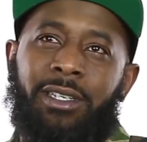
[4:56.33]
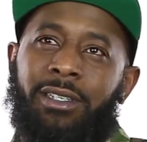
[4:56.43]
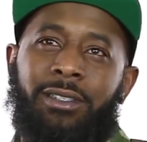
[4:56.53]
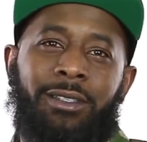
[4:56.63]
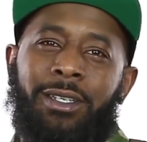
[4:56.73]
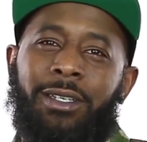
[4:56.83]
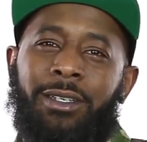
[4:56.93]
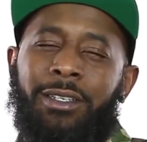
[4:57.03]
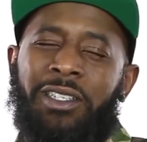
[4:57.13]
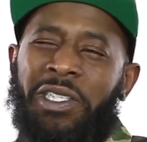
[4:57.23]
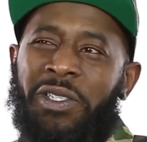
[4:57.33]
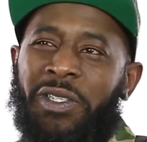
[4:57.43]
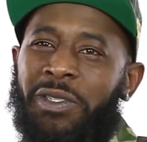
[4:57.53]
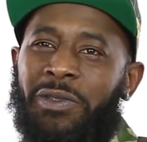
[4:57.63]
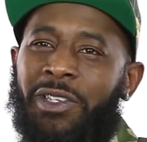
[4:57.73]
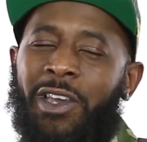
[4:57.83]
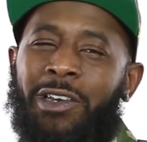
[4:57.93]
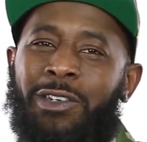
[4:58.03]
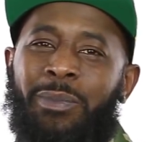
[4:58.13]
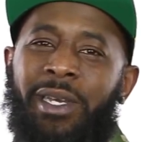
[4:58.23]
the
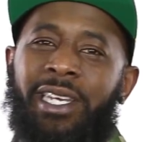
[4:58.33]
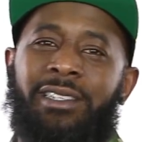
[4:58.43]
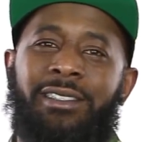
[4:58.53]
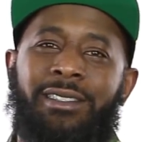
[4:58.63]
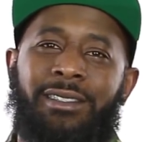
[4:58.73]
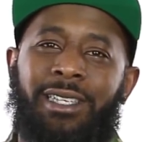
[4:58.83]
callbacks.